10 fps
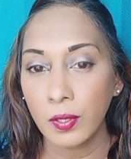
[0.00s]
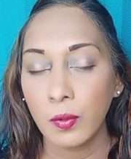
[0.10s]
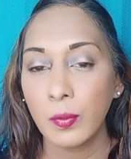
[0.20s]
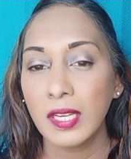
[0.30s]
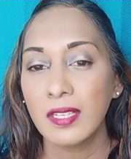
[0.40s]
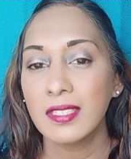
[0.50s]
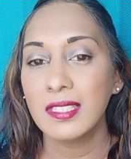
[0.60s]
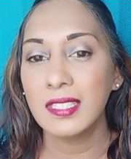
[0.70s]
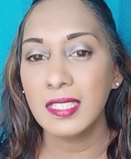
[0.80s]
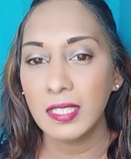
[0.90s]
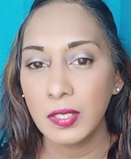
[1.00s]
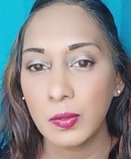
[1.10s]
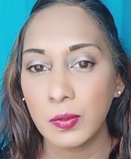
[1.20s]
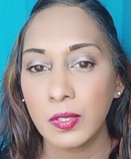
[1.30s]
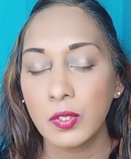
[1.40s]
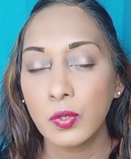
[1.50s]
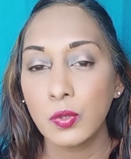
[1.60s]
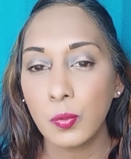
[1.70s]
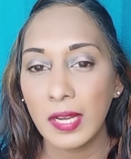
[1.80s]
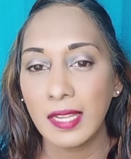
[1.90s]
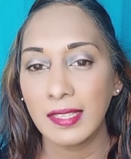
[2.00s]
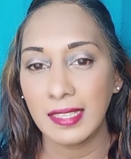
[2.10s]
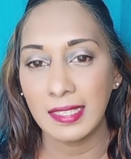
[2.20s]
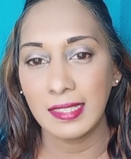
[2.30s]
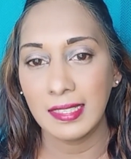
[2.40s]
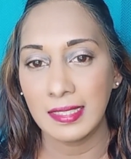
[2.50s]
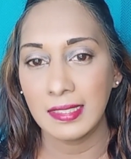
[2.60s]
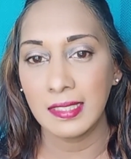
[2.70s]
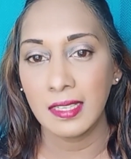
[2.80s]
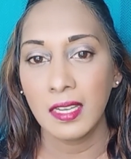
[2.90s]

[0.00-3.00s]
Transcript: we continue to dwell in it.